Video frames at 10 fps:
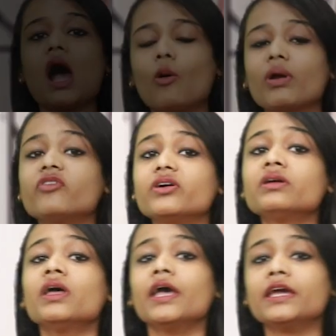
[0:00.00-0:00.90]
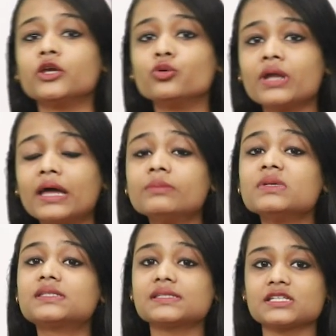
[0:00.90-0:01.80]
However, in a
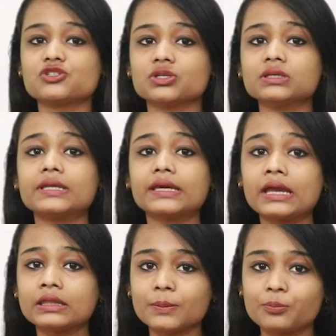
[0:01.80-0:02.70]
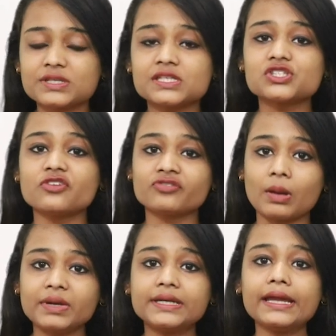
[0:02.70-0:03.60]
unanimous decision taken in the presence of
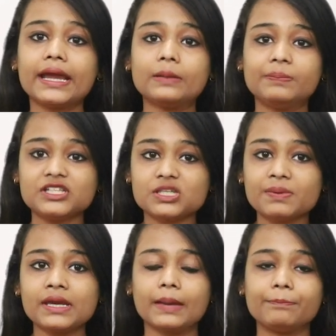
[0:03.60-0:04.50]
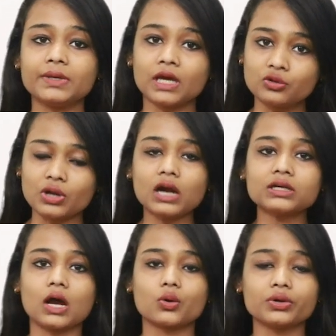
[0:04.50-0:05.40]
committee head BJP MP
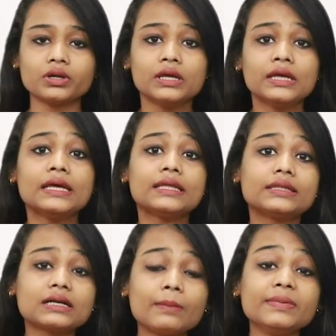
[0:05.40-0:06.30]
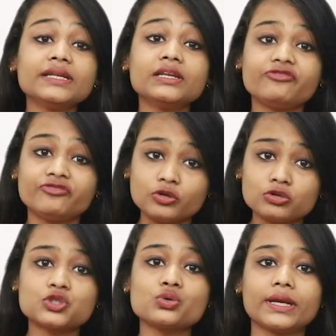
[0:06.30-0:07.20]
Anurag Thakur, the committee refused to